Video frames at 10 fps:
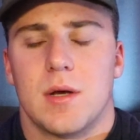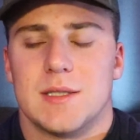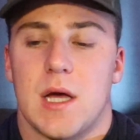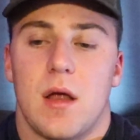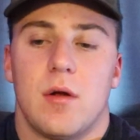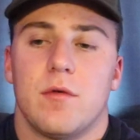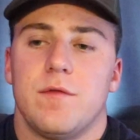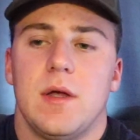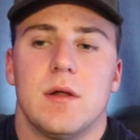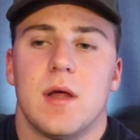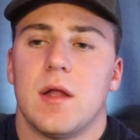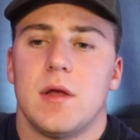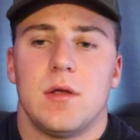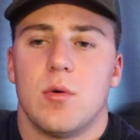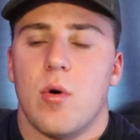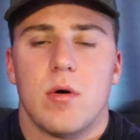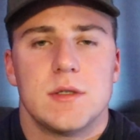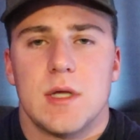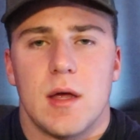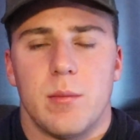Because I don't feel nothing
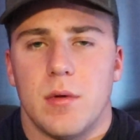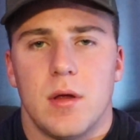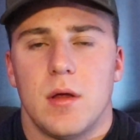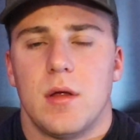towards them.